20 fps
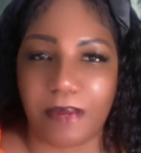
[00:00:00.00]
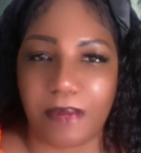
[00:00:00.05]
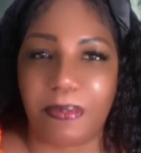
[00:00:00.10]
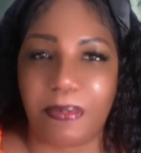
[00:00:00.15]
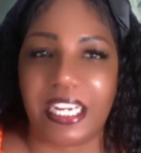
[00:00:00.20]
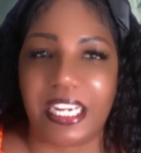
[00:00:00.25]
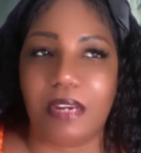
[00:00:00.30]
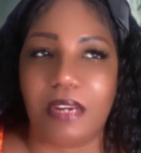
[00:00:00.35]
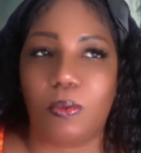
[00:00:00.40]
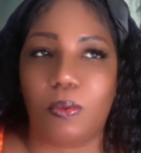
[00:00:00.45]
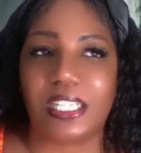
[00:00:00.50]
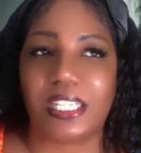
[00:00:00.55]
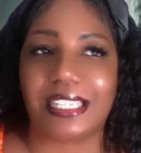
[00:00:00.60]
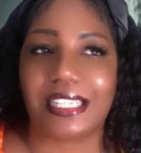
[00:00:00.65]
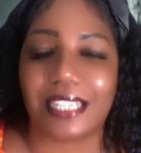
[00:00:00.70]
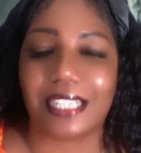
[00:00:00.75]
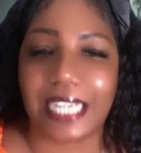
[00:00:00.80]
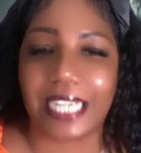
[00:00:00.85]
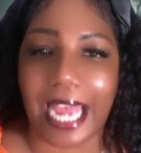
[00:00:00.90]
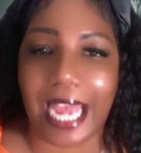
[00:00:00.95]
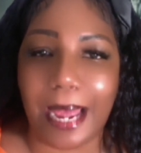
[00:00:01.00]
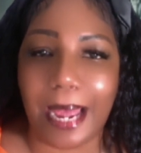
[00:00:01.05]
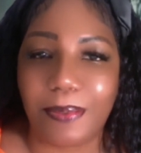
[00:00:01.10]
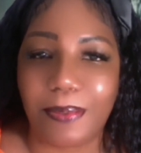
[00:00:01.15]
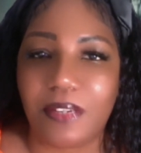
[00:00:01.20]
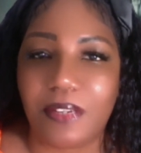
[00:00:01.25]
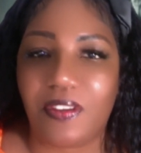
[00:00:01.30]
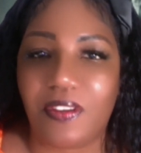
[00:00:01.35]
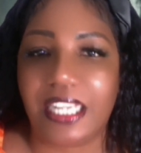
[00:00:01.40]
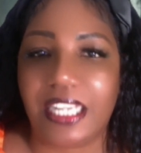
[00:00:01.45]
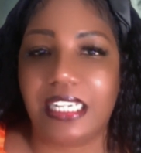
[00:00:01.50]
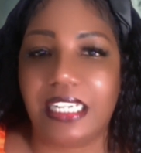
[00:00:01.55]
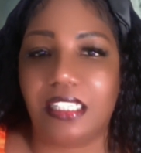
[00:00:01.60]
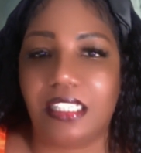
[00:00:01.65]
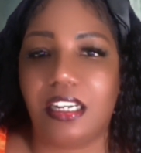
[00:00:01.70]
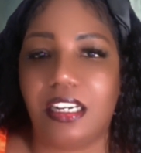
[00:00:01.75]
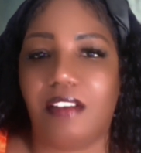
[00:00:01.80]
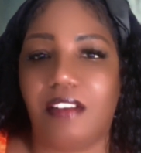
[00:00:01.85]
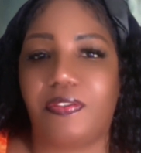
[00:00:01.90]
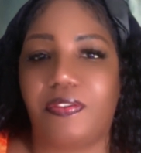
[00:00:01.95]
but it wasn't captivating
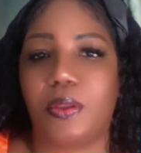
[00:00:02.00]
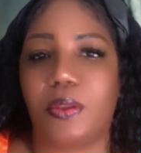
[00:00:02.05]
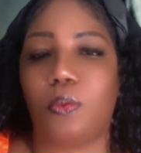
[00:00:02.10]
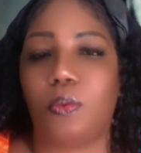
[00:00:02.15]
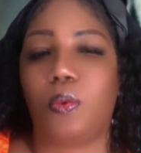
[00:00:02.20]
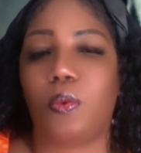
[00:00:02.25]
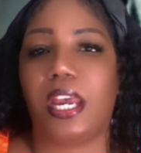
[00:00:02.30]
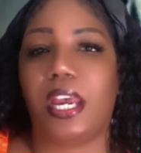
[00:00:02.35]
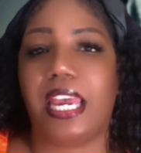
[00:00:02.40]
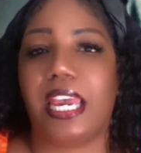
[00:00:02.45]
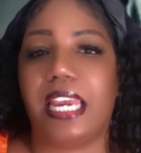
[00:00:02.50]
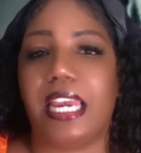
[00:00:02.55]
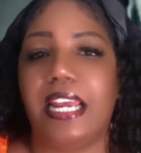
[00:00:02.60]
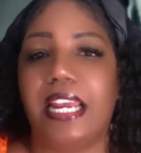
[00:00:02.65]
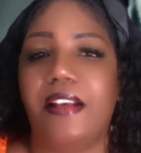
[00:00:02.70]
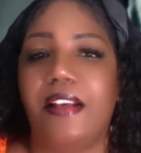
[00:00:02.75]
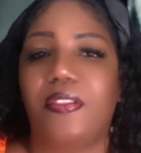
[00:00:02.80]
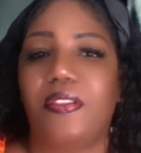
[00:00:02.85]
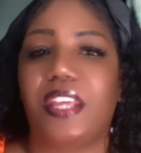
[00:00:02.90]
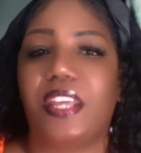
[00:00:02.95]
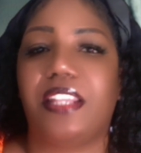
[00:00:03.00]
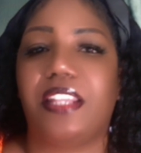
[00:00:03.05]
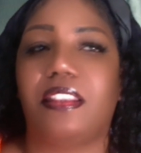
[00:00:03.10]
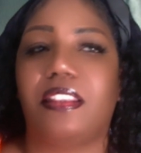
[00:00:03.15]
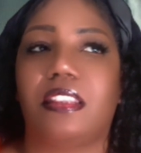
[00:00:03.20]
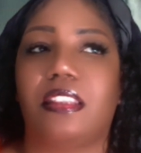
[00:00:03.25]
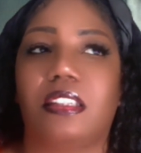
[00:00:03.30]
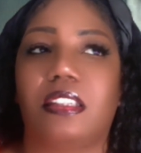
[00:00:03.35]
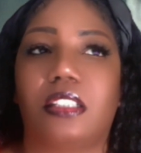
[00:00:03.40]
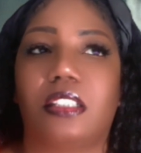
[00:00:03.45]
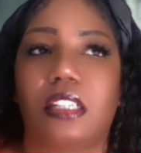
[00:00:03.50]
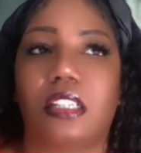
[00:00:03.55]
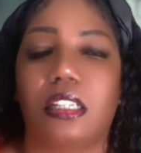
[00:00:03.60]
enough the way that the